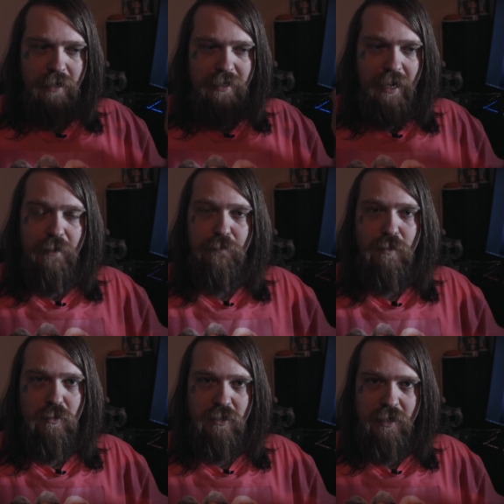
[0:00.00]
Taking
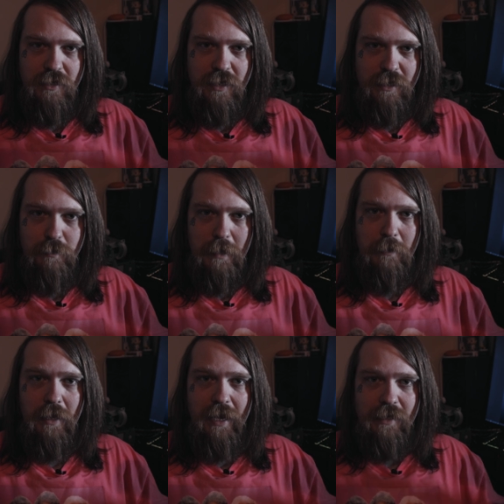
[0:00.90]
photos on this thing has been a
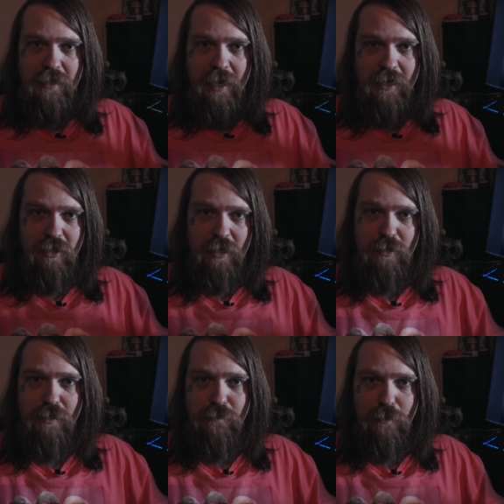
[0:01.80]
blast. I actually
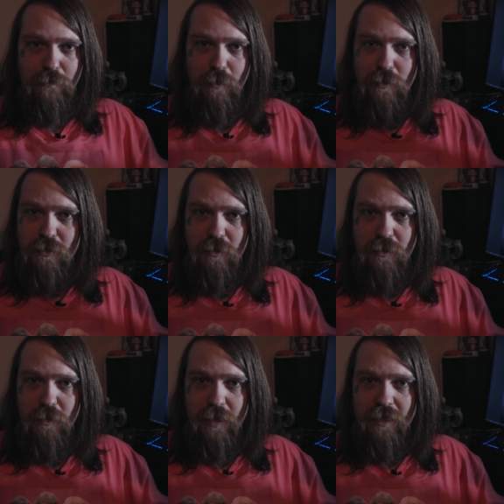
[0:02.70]
used it for a photo
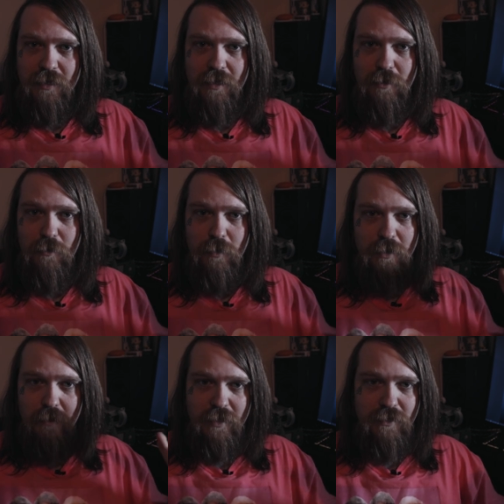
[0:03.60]
shoot 2 days ago with a
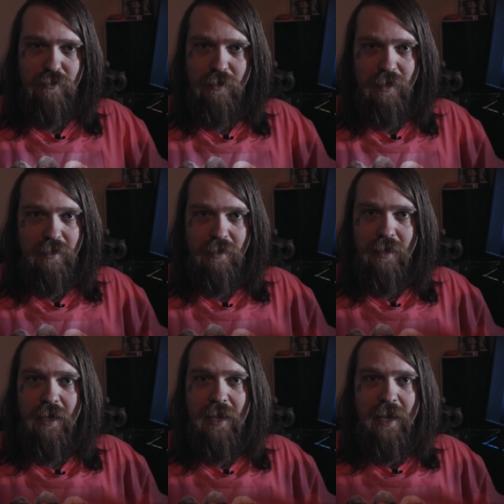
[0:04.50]
green screen,
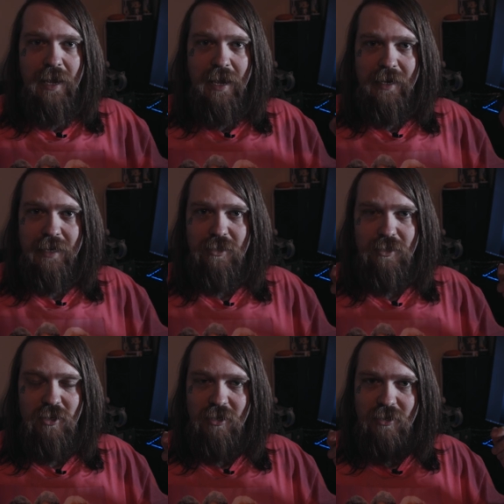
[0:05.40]
and
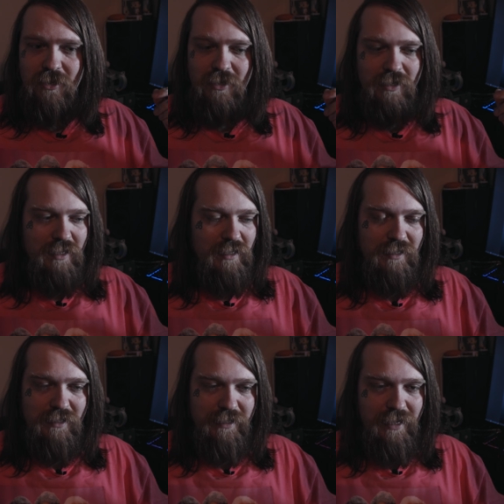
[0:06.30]
it's just,
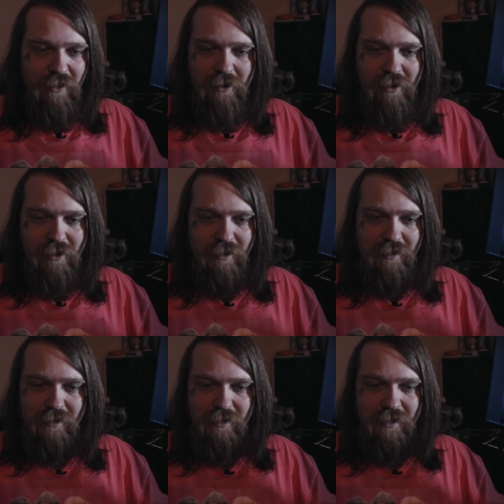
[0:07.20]
C-Log
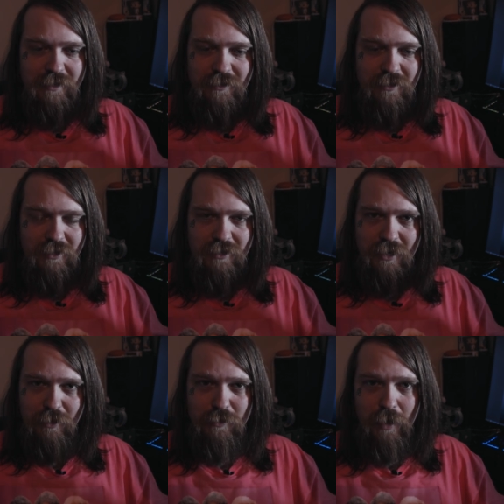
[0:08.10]
is just
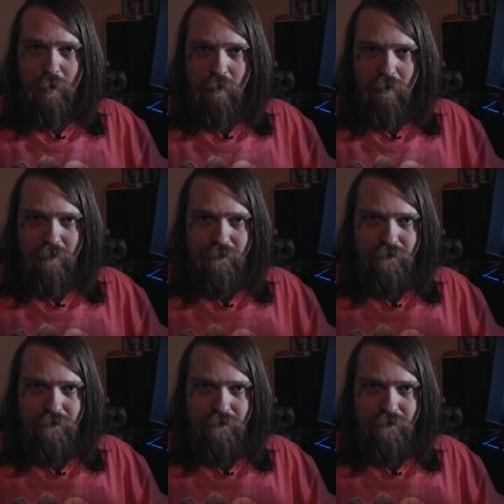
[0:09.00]
incredible.